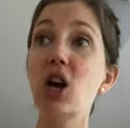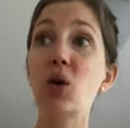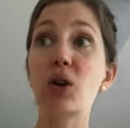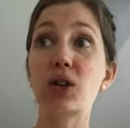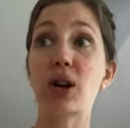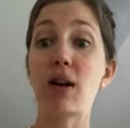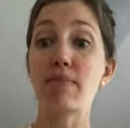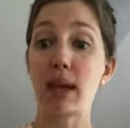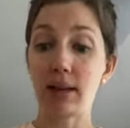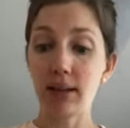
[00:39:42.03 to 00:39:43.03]
which are
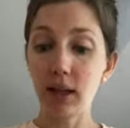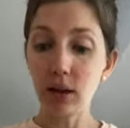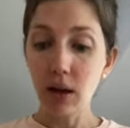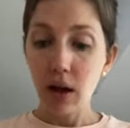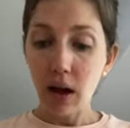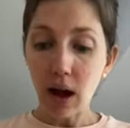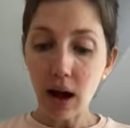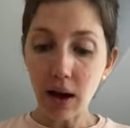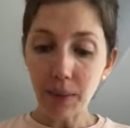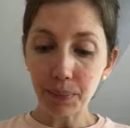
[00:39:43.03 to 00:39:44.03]
amazing.
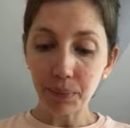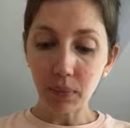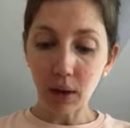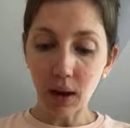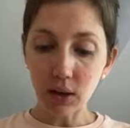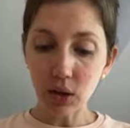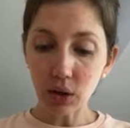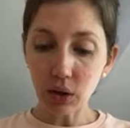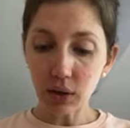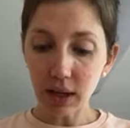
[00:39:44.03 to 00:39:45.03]
Um, so
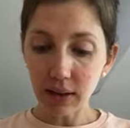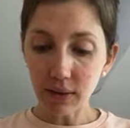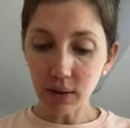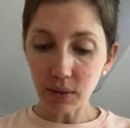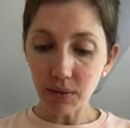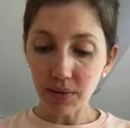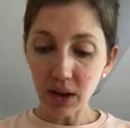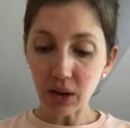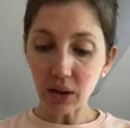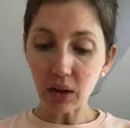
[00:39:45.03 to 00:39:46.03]
you could even
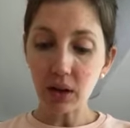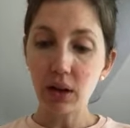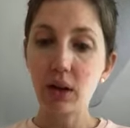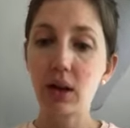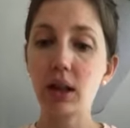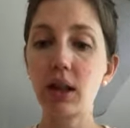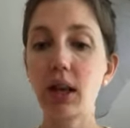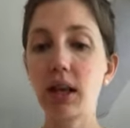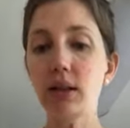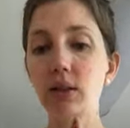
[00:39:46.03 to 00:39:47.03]
fill
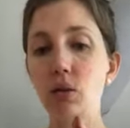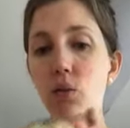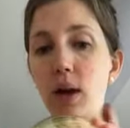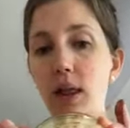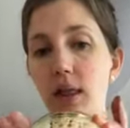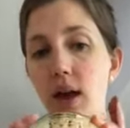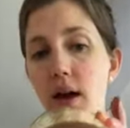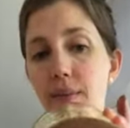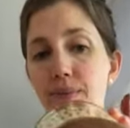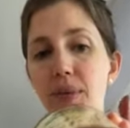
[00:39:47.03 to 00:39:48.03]
these with,
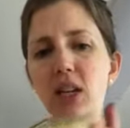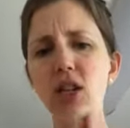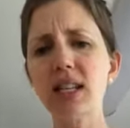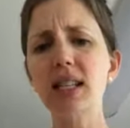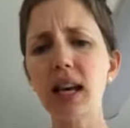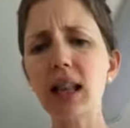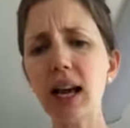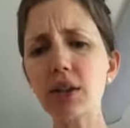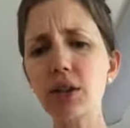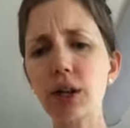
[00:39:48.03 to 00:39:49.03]
um, actually I did that
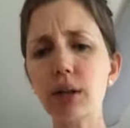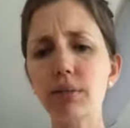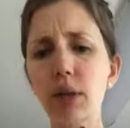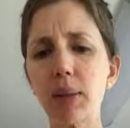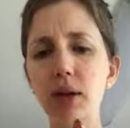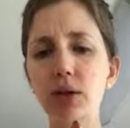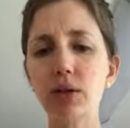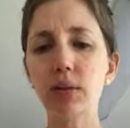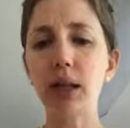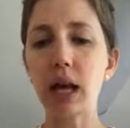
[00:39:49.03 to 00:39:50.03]
last year. Maybe I'll do
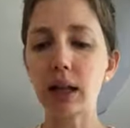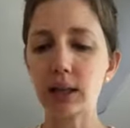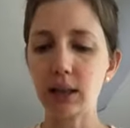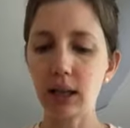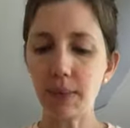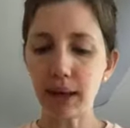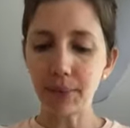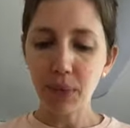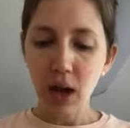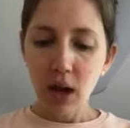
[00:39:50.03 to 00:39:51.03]
some of that. That's yummy.
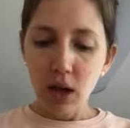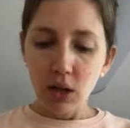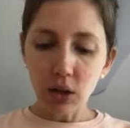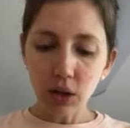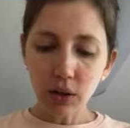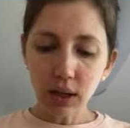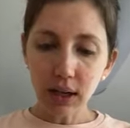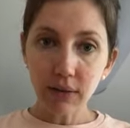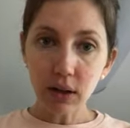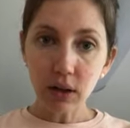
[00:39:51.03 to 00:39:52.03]
So you could
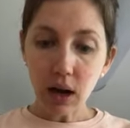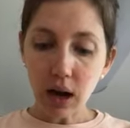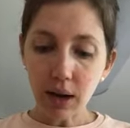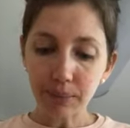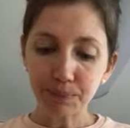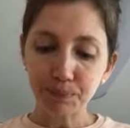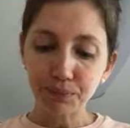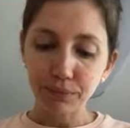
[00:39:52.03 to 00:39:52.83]
even um,